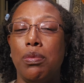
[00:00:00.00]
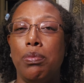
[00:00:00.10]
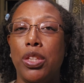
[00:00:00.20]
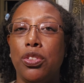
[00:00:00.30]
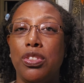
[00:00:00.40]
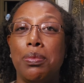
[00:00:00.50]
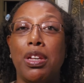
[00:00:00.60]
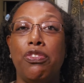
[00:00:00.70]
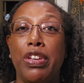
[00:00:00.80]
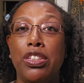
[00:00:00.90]
muscles in my
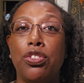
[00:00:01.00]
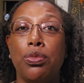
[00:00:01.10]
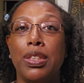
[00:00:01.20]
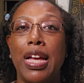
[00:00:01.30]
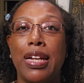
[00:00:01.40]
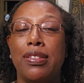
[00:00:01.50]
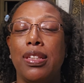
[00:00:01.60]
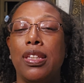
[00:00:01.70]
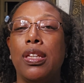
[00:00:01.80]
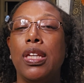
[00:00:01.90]
face are
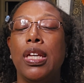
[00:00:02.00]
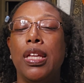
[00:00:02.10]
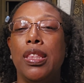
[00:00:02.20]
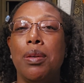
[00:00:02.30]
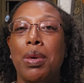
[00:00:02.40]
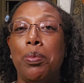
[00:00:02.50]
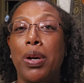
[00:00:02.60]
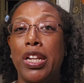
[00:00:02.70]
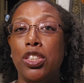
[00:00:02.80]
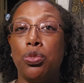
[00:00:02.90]
relaxing, that my
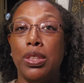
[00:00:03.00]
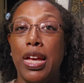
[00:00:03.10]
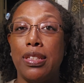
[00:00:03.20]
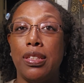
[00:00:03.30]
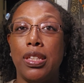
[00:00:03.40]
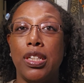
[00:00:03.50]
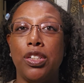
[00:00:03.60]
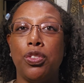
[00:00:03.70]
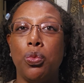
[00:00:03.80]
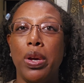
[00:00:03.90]
body's relaxing in a
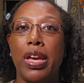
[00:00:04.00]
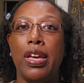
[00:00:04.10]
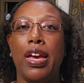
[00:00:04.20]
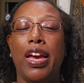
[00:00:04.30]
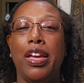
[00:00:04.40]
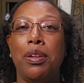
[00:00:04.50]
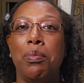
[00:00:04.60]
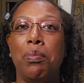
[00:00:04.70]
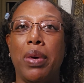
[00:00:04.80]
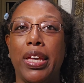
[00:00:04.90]
different way, and
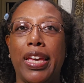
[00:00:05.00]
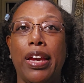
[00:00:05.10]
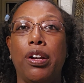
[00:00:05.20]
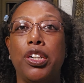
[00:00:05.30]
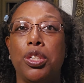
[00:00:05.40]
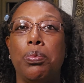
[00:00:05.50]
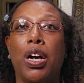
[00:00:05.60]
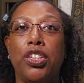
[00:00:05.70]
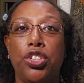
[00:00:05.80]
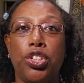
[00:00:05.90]
my carriage and
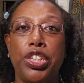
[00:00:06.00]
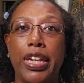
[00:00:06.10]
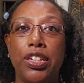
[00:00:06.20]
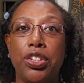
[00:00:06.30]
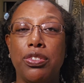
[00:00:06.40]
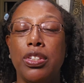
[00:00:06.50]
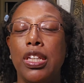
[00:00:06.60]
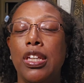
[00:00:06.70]
posture changes.